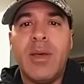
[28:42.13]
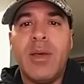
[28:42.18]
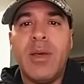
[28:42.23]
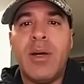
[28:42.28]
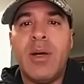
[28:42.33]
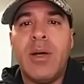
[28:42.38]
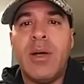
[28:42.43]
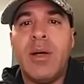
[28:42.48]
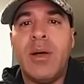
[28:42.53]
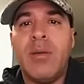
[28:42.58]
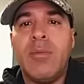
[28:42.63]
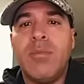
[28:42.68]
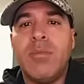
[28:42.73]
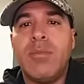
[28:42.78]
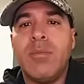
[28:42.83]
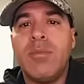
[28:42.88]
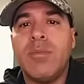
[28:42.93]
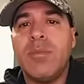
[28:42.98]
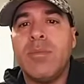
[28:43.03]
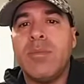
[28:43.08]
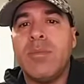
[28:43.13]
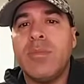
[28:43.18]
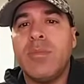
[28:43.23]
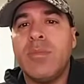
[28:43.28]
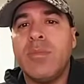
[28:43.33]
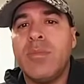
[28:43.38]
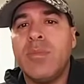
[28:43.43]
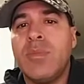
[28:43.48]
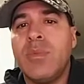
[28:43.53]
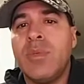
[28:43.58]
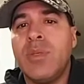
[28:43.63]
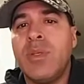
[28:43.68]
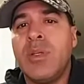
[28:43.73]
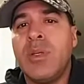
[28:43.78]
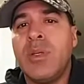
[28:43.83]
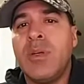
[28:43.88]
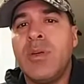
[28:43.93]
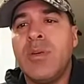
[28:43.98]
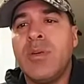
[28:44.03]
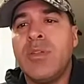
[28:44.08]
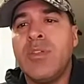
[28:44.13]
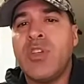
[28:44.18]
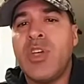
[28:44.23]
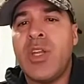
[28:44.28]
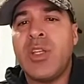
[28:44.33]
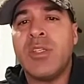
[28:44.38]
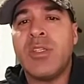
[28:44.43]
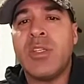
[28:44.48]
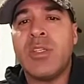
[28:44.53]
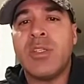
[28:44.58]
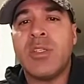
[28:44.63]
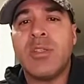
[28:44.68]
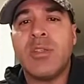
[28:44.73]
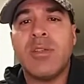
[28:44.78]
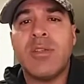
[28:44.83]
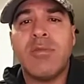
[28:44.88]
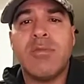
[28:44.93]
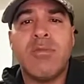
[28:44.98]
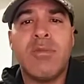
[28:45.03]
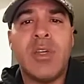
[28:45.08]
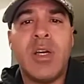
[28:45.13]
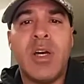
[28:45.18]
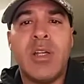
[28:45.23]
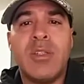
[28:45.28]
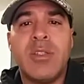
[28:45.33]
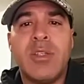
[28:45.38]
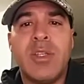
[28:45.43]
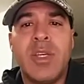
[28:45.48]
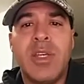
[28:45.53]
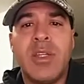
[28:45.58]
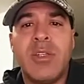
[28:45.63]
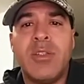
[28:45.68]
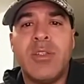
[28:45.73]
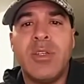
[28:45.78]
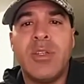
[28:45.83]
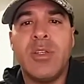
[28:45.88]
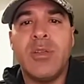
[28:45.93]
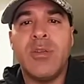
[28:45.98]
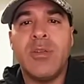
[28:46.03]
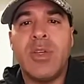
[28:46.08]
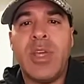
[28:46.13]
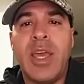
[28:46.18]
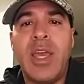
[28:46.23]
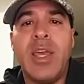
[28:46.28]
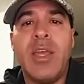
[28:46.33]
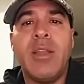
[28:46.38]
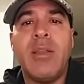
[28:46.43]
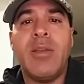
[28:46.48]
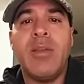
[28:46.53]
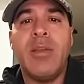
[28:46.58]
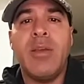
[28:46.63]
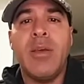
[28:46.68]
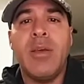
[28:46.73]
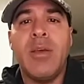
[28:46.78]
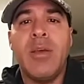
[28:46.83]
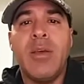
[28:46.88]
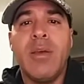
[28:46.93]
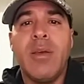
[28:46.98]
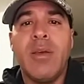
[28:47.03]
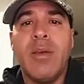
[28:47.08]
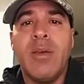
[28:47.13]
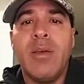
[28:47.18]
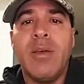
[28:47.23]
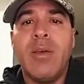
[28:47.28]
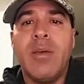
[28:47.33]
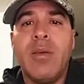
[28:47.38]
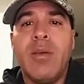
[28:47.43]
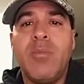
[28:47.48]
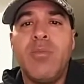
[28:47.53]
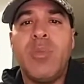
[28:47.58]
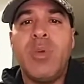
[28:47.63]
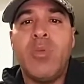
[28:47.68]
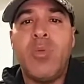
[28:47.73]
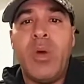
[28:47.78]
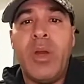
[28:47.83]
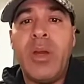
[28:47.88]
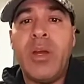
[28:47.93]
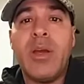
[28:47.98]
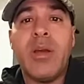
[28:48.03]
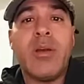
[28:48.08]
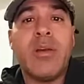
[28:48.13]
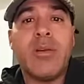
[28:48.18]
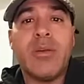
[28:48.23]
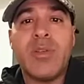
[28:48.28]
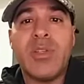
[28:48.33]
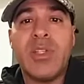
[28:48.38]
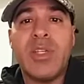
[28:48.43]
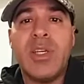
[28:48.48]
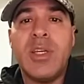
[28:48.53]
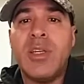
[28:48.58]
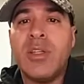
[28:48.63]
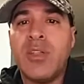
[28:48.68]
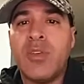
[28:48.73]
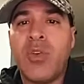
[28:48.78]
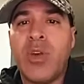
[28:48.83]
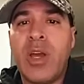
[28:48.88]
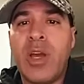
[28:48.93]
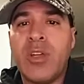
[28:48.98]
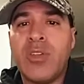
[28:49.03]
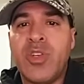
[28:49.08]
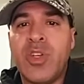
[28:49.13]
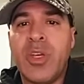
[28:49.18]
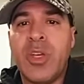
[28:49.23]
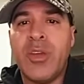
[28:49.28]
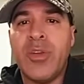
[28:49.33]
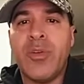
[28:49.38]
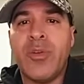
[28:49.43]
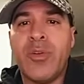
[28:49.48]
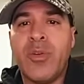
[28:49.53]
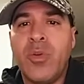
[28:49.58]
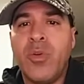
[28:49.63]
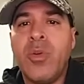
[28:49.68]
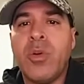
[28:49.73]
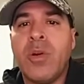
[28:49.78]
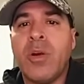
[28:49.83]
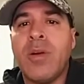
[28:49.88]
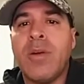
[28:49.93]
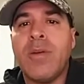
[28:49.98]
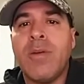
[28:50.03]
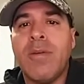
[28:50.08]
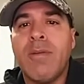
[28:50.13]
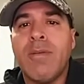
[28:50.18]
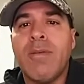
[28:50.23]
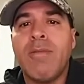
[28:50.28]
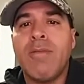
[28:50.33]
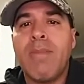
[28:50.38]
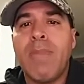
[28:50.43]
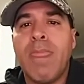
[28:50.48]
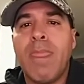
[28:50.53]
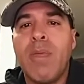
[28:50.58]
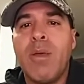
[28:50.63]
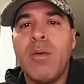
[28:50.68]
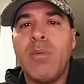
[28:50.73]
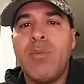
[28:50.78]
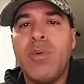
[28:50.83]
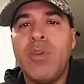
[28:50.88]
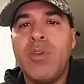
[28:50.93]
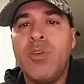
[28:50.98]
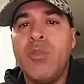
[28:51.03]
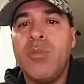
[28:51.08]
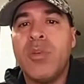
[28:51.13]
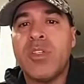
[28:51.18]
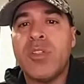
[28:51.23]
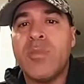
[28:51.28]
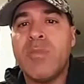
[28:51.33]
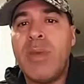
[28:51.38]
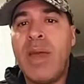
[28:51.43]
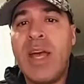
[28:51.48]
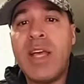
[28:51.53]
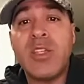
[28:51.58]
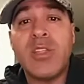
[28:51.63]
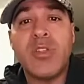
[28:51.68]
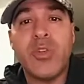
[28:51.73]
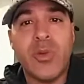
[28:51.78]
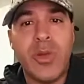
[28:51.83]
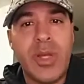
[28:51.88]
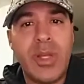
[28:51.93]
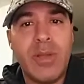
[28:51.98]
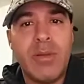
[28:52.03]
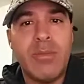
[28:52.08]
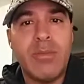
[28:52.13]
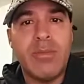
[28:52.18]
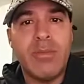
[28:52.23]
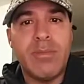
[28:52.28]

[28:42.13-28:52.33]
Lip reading: In Genesis, God said to Cain, "Beware, sin is crouching at your door, but you must master it."